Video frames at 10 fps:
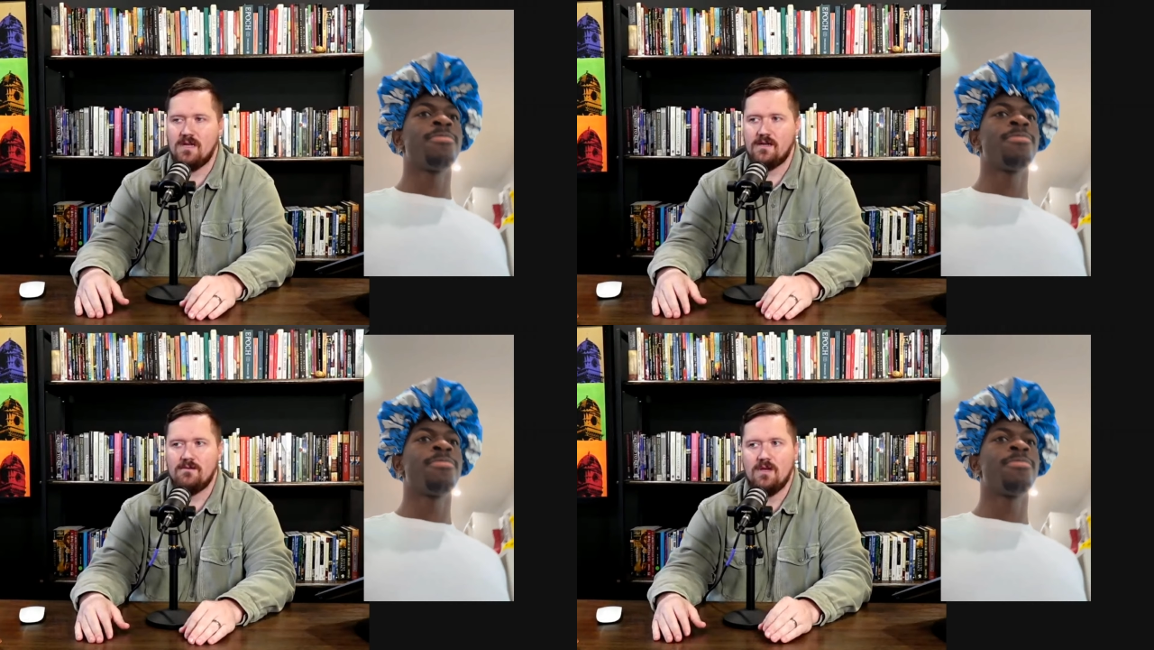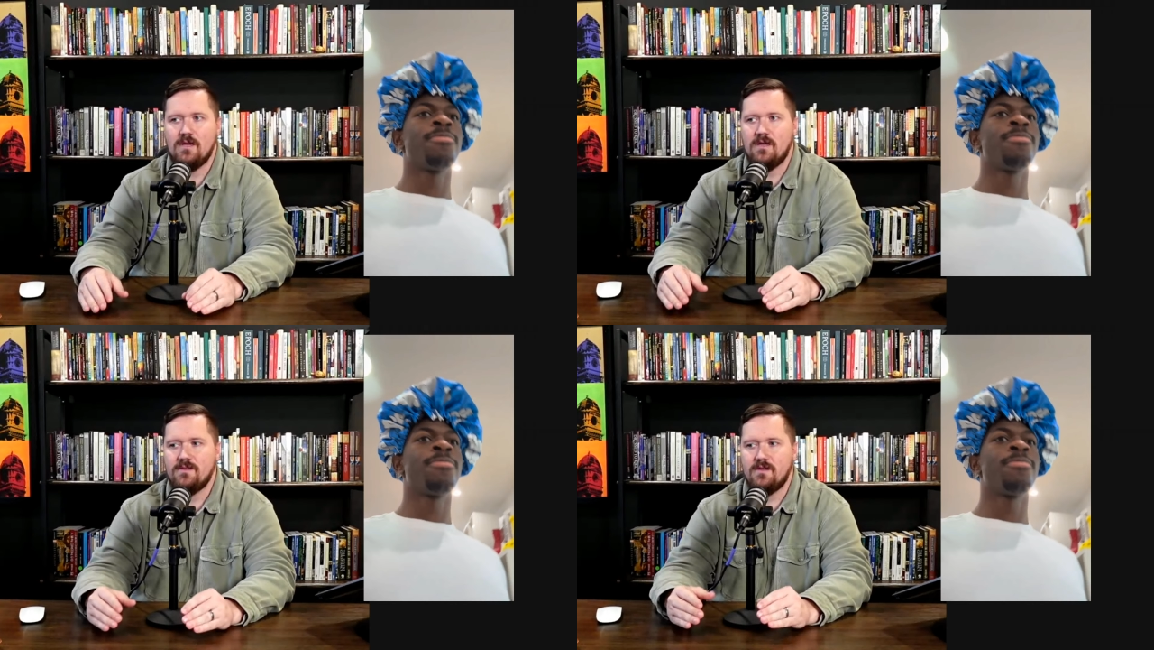Speaker 1: Like
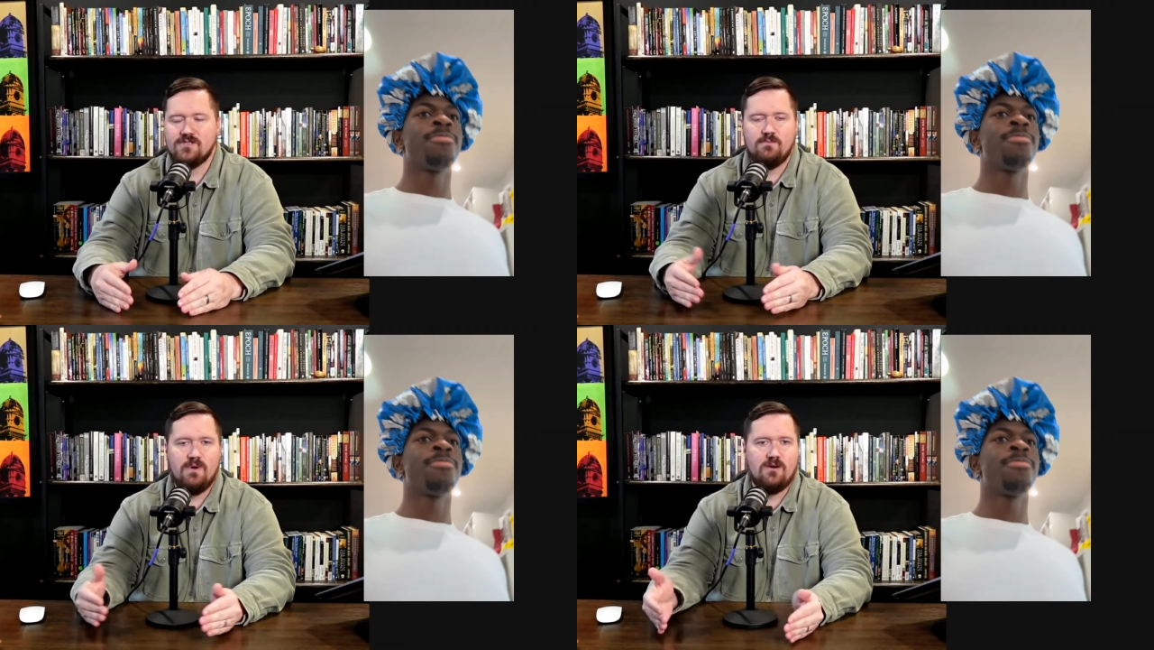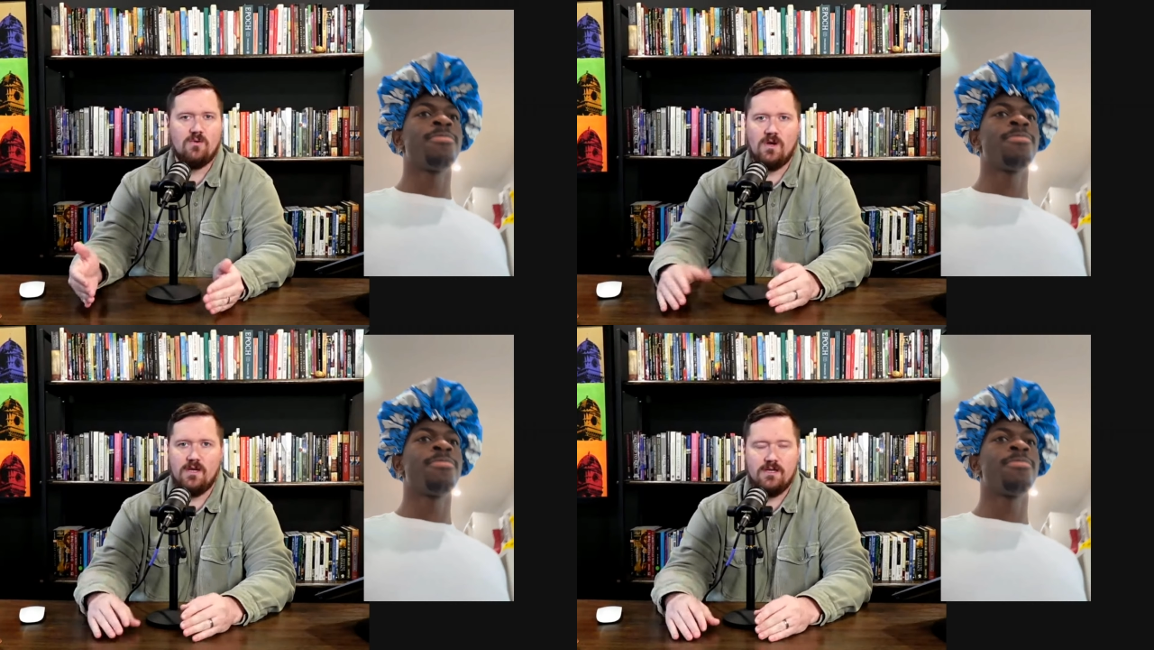there's a
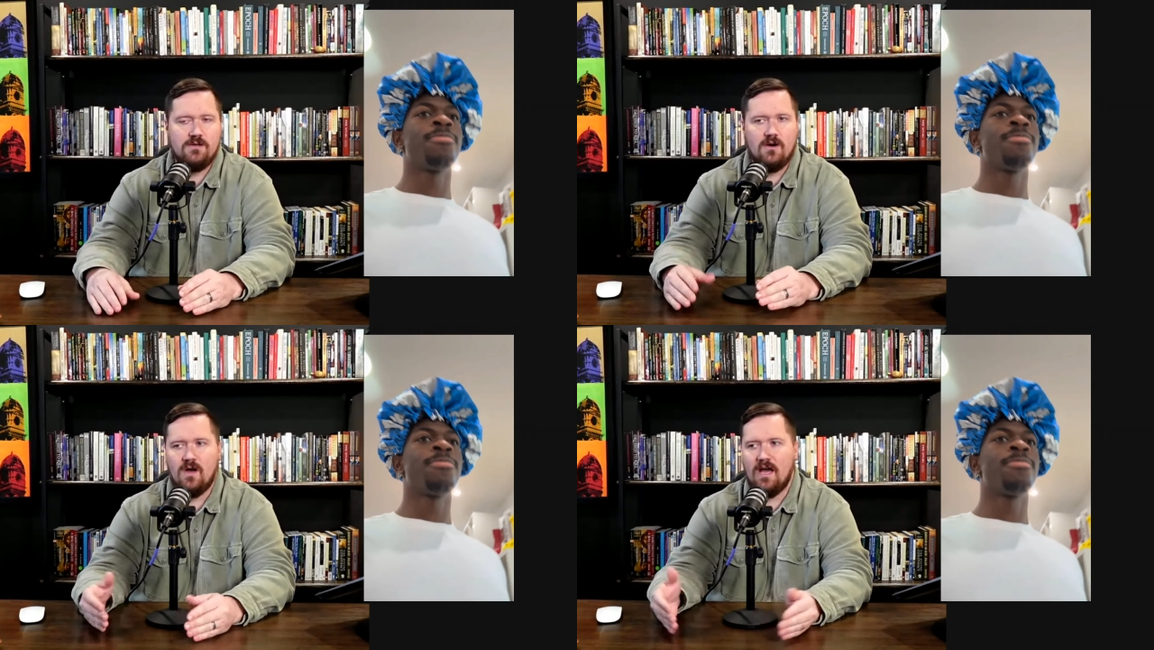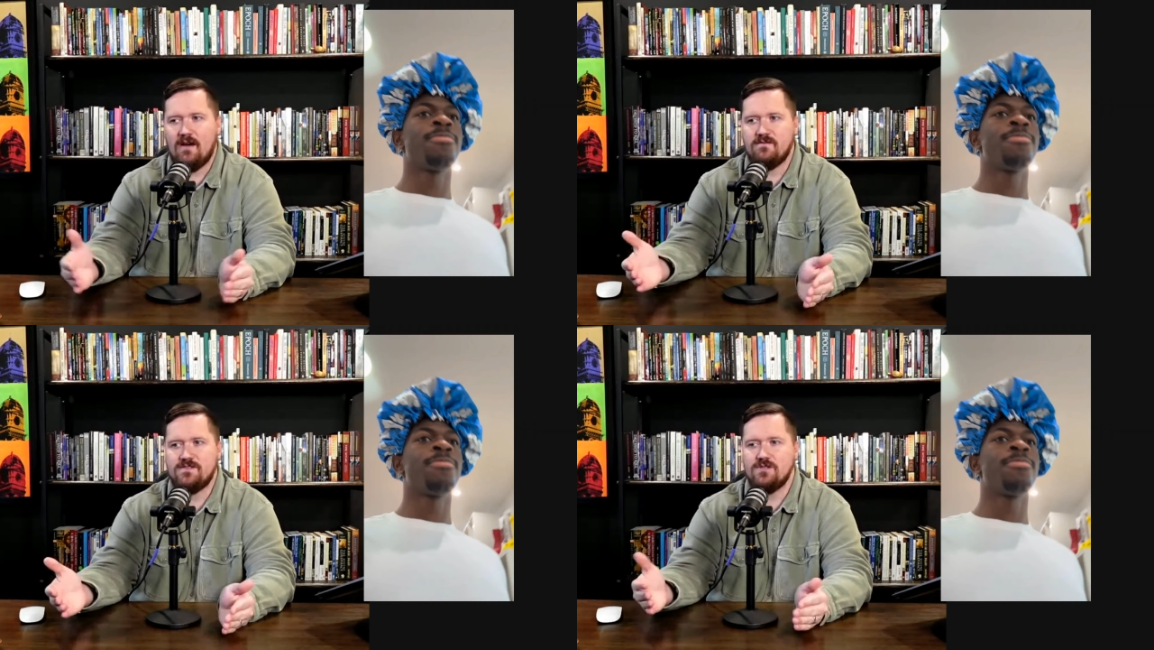better way. You don't
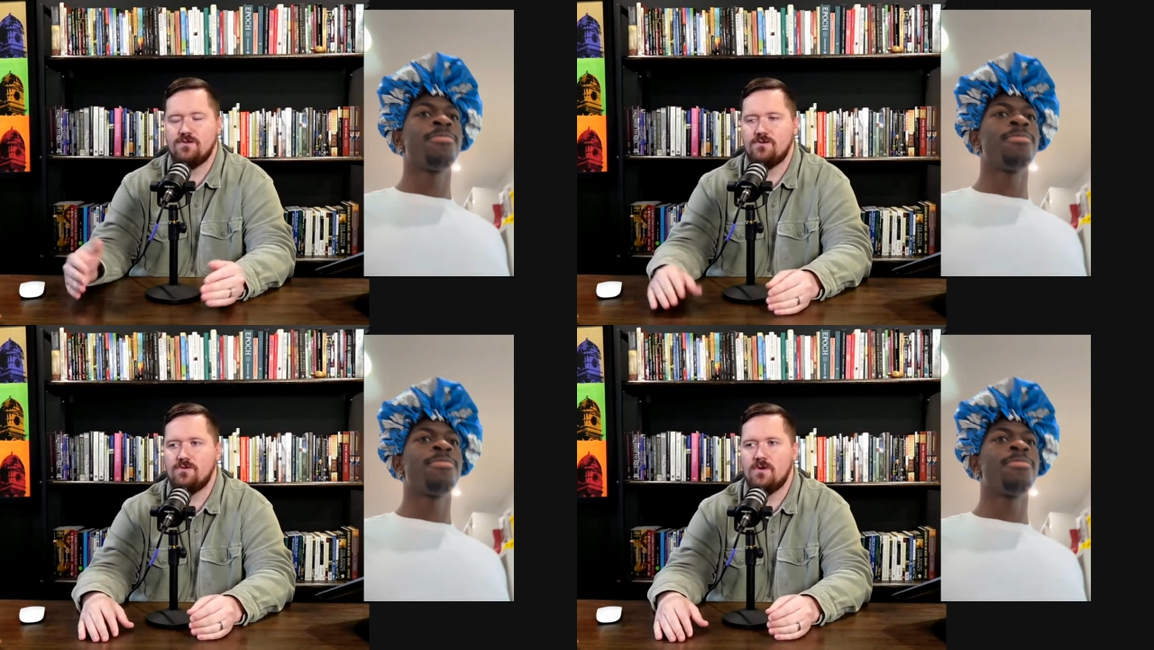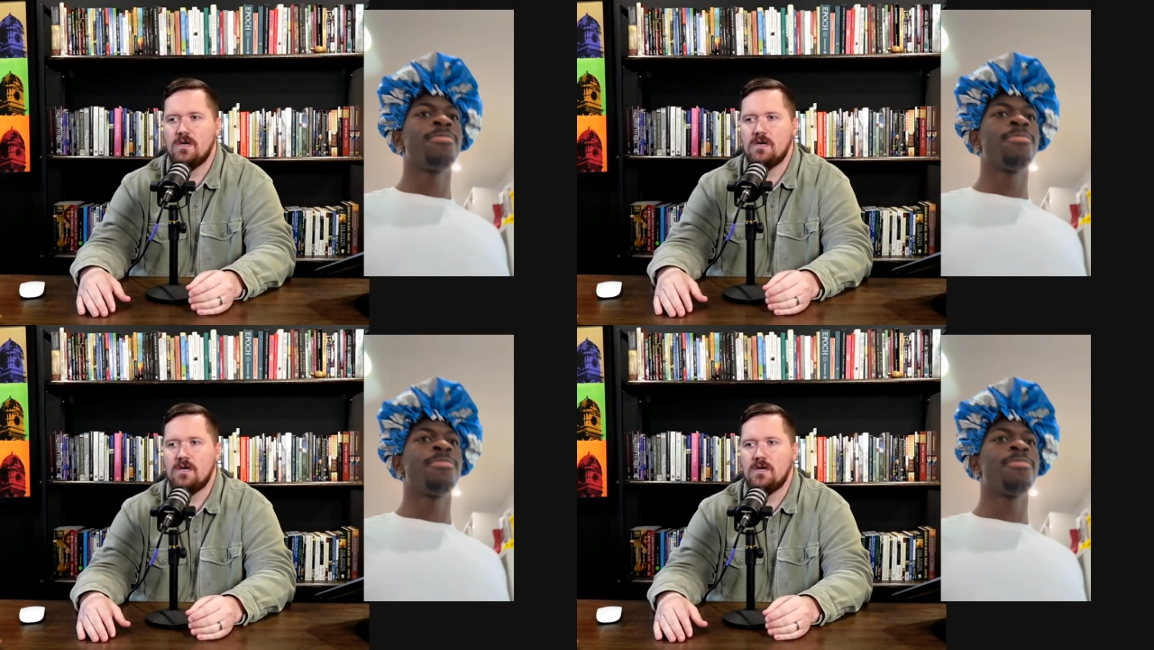have to.